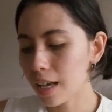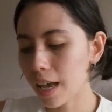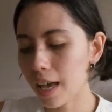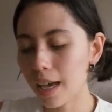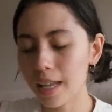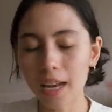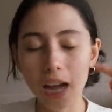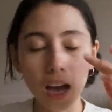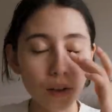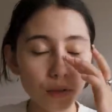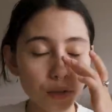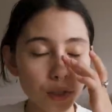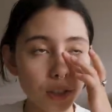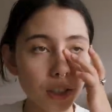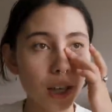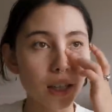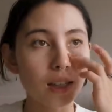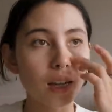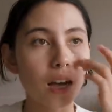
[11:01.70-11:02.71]
And after
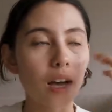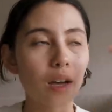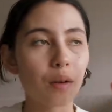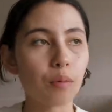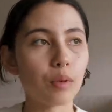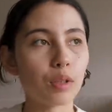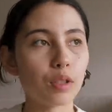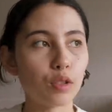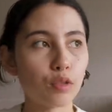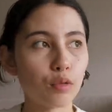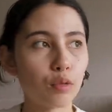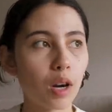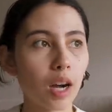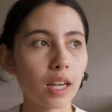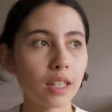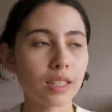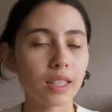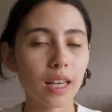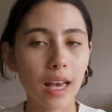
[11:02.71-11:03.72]
that, I will
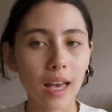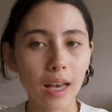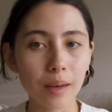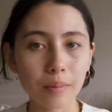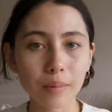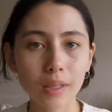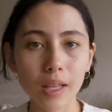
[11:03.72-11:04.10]
try to hem